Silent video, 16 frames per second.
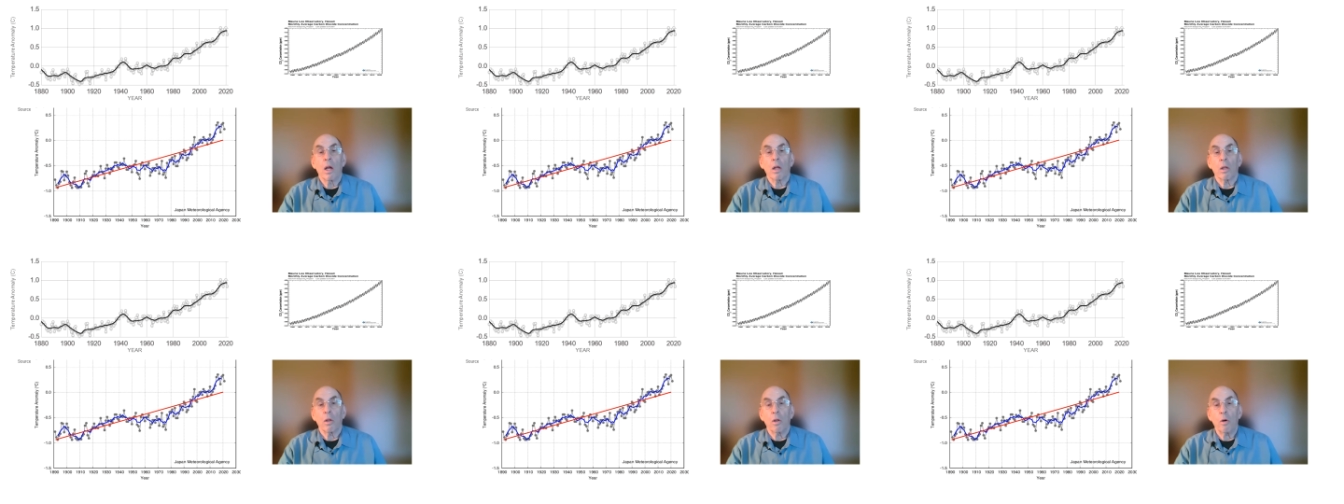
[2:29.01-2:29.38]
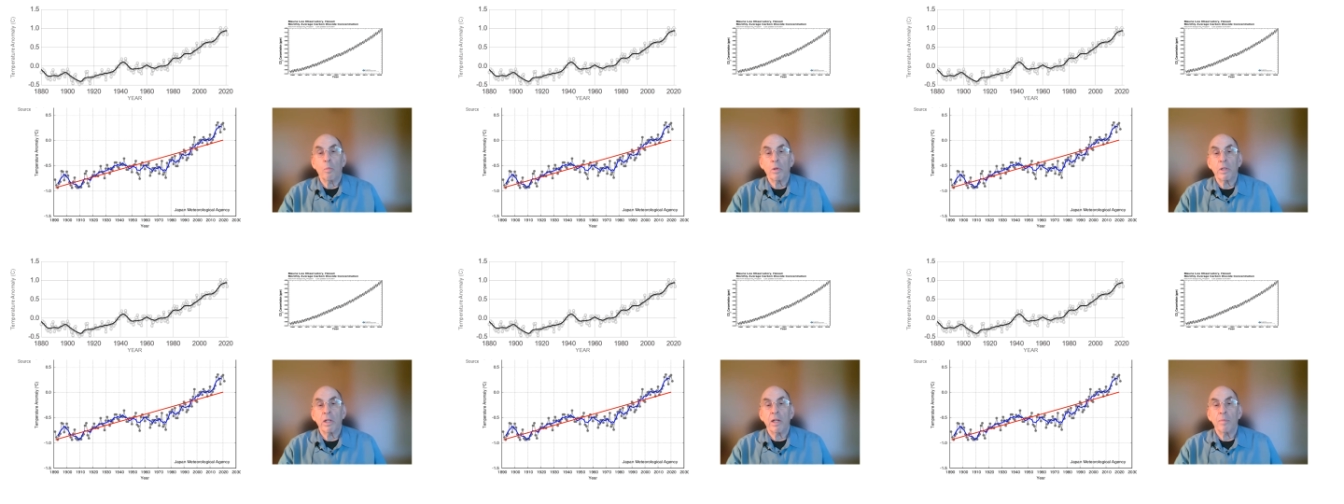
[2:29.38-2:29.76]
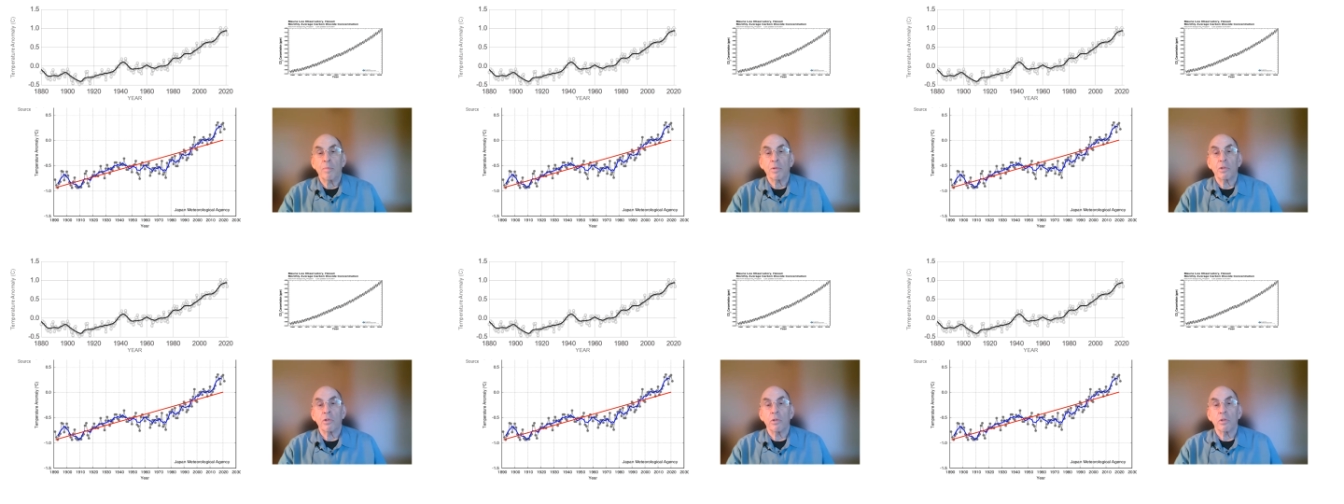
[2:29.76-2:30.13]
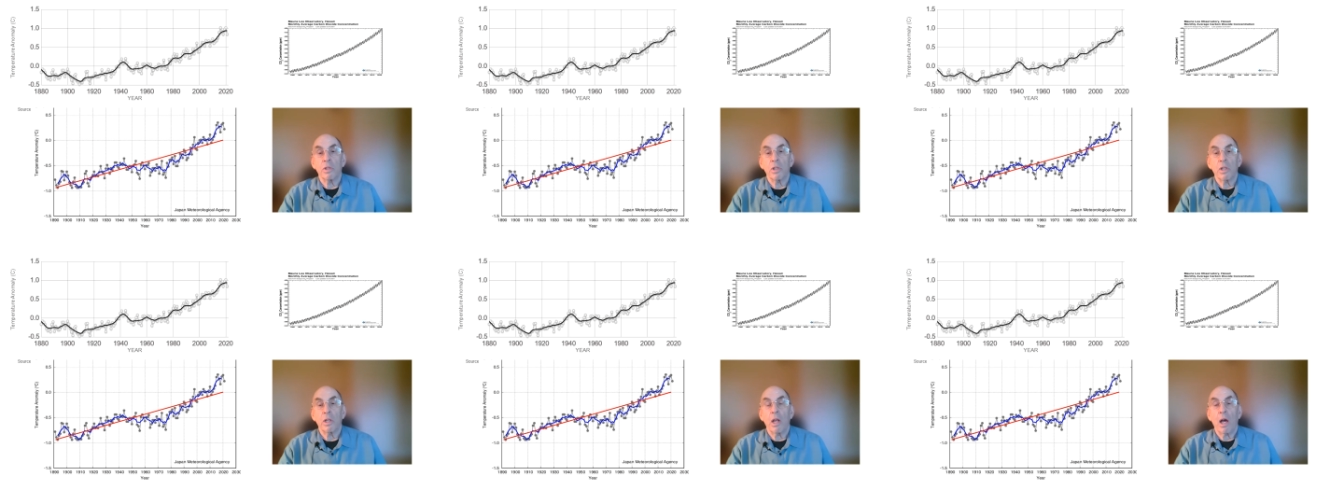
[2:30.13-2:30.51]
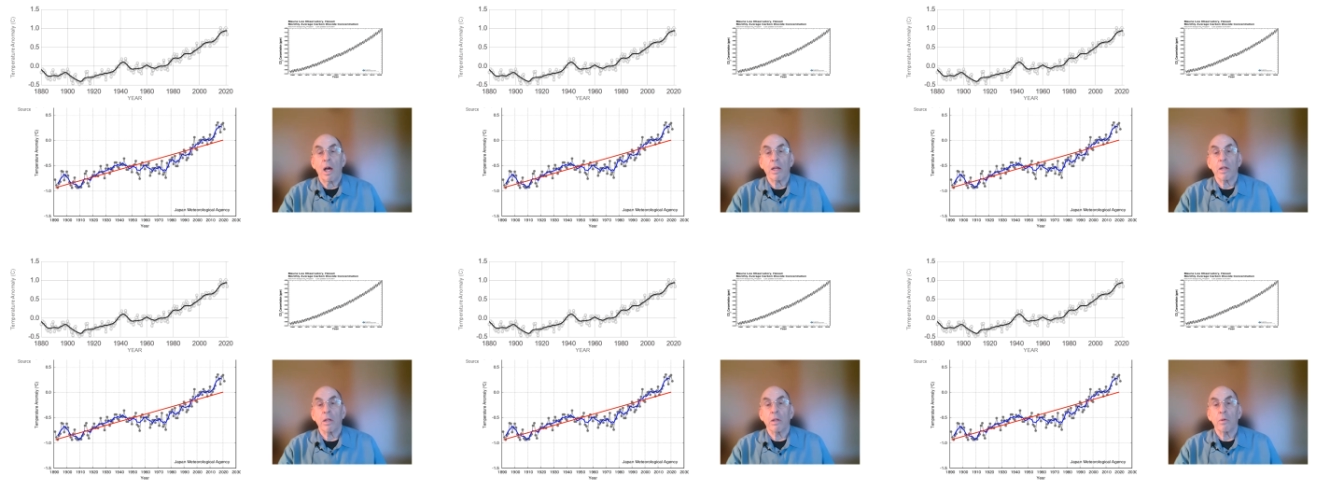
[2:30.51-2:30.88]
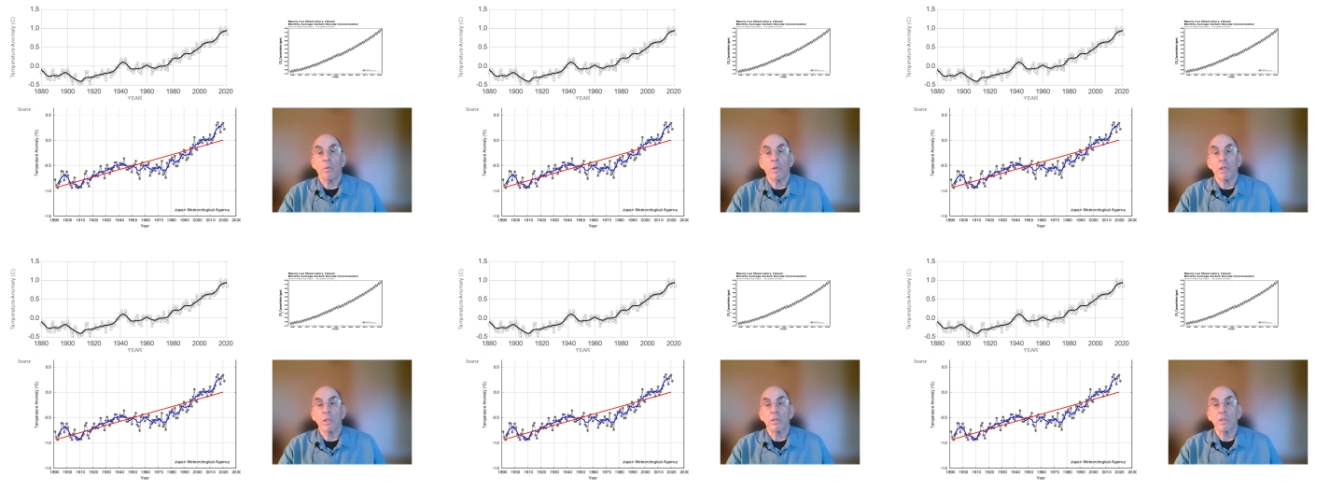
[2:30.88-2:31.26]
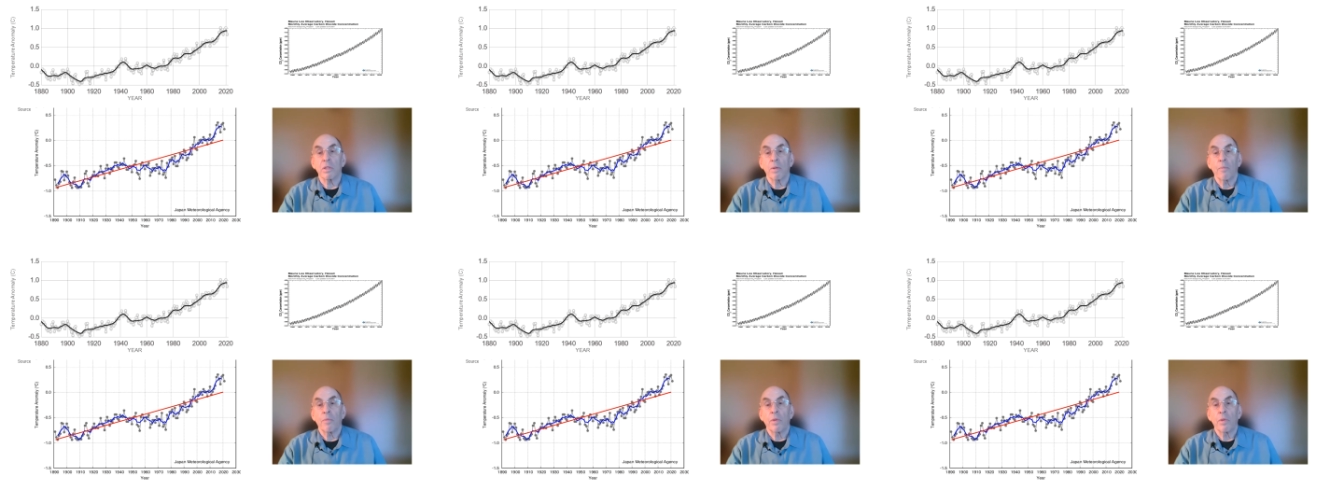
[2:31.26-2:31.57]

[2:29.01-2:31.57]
global temperatures did not increase.